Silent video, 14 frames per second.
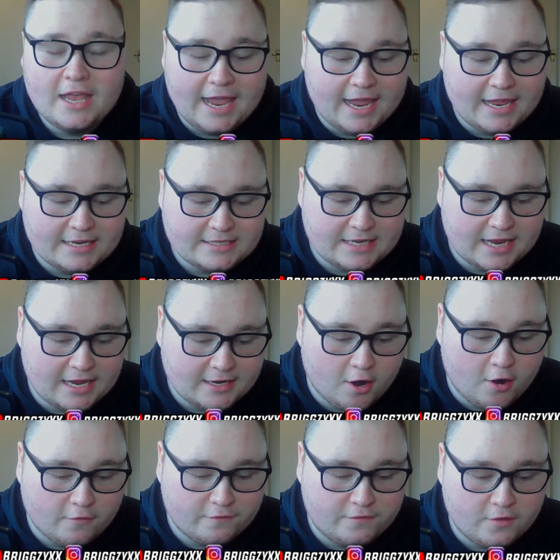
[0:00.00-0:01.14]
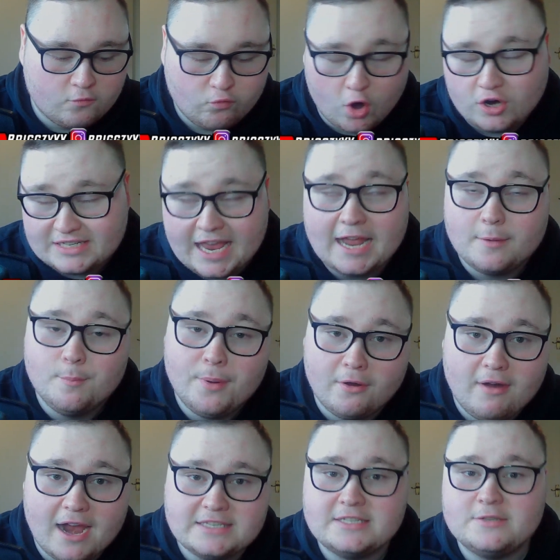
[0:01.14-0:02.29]
instead of Roxanne
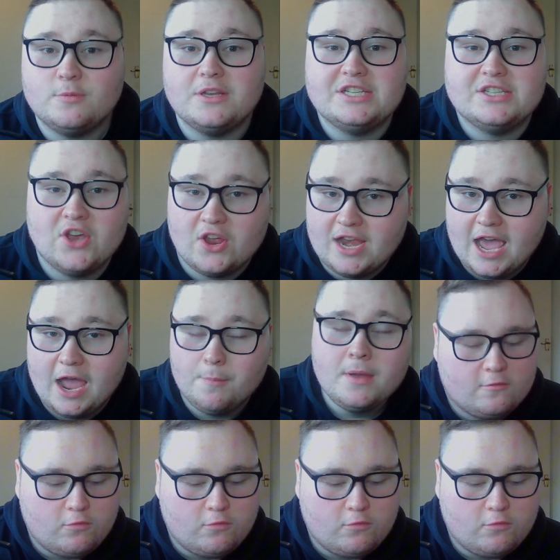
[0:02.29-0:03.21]
Perez, which is her name.